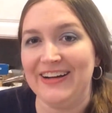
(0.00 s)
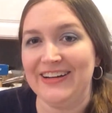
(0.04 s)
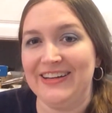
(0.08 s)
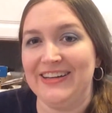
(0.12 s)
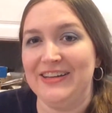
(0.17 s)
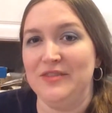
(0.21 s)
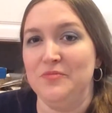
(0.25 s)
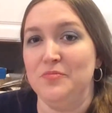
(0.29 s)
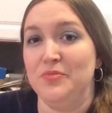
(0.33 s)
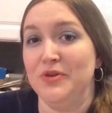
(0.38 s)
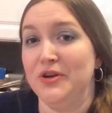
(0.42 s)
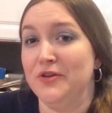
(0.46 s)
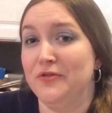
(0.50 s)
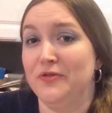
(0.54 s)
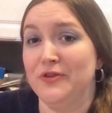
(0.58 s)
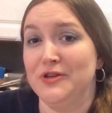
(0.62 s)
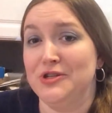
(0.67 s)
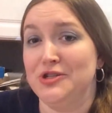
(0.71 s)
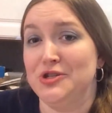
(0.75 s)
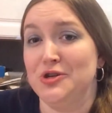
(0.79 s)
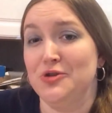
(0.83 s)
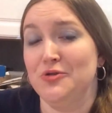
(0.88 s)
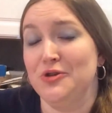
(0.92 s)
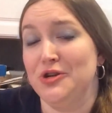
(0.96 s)
can
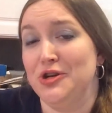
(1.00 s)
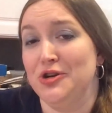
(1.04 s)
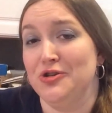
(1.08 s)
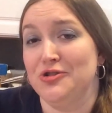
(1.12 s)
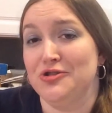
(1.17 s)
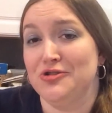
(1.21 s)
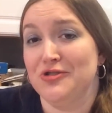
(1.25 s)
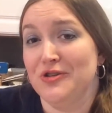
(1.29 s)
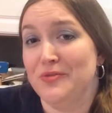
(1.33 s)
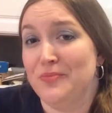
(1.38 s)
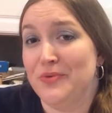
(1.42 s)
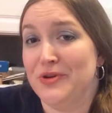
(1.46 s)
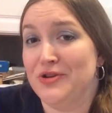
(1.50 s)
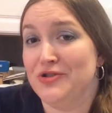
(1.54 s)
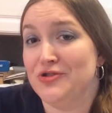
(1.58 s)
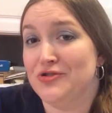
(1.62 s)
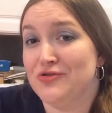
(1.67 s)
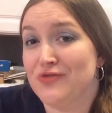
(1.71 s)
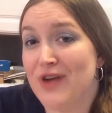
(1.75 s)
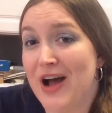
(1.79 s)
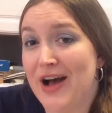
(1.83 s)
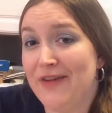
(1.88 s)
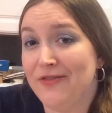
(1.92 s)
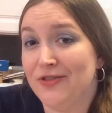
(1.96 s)
benefit you in your trip and
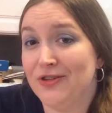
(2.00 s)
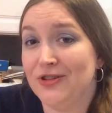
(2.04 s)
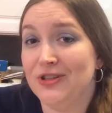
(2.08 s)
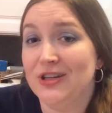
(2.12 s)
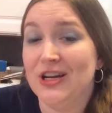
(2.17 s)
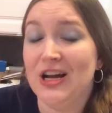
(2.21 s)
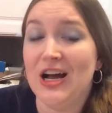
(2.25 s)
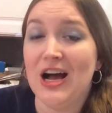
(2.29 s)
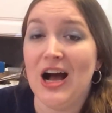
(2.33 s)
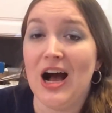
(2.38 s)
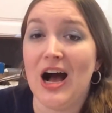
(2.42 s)
travel.